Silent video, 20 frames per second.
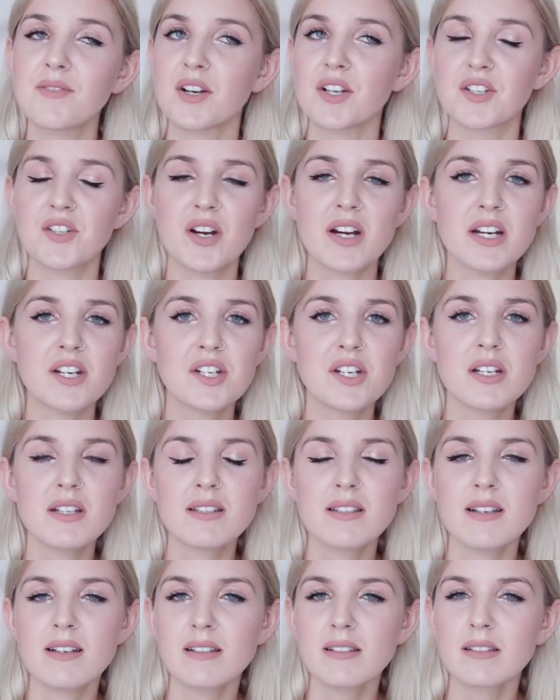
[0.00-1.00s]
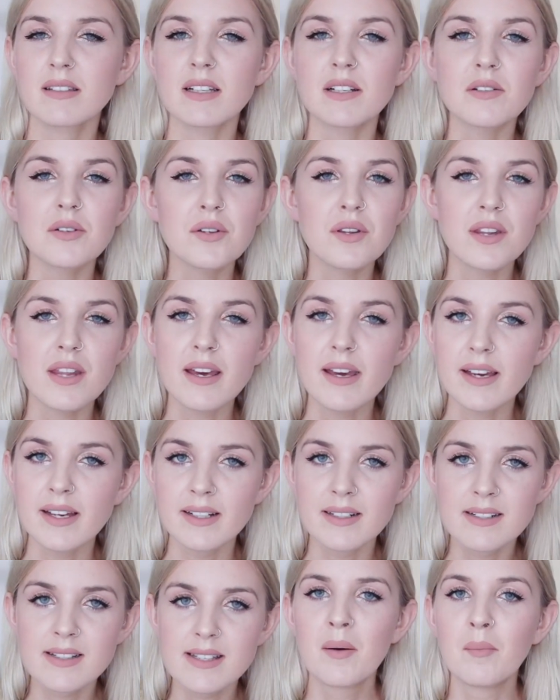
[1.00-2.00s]
frustrations, little
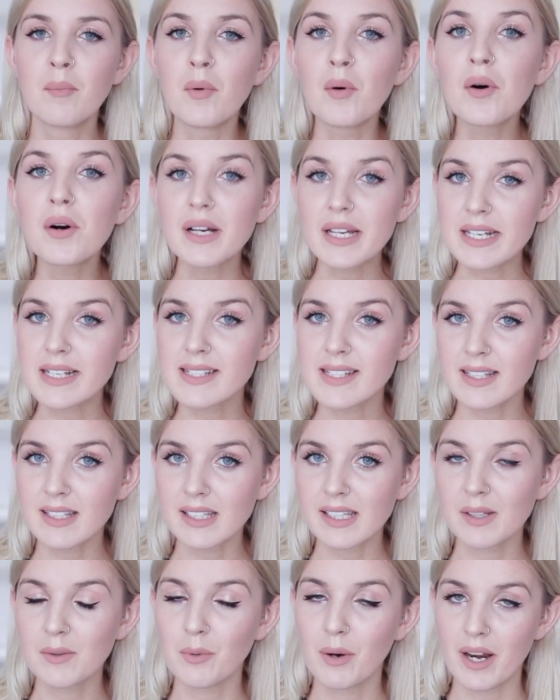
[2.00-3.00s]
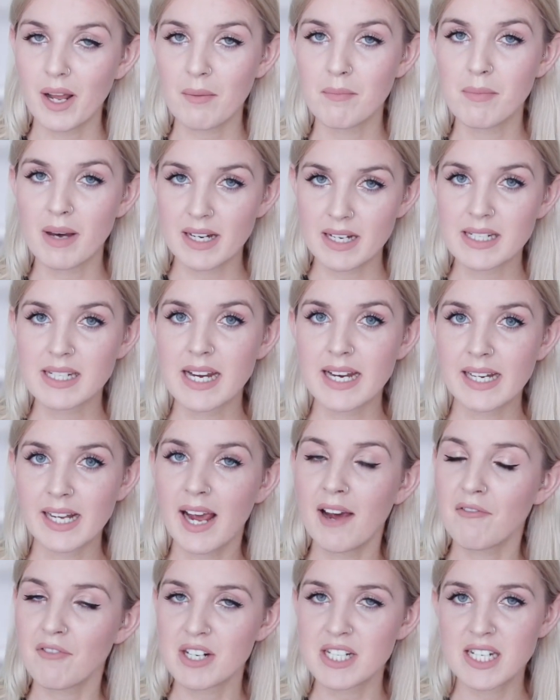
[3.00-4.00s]
things more easily when I'm meditating
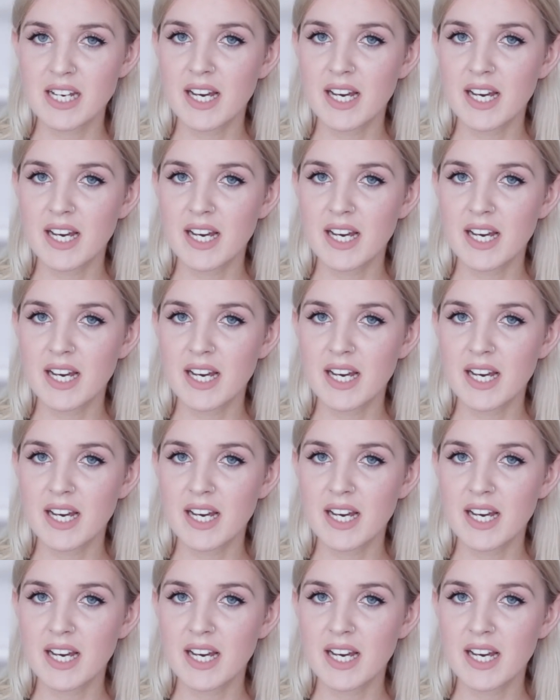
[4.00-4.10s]
every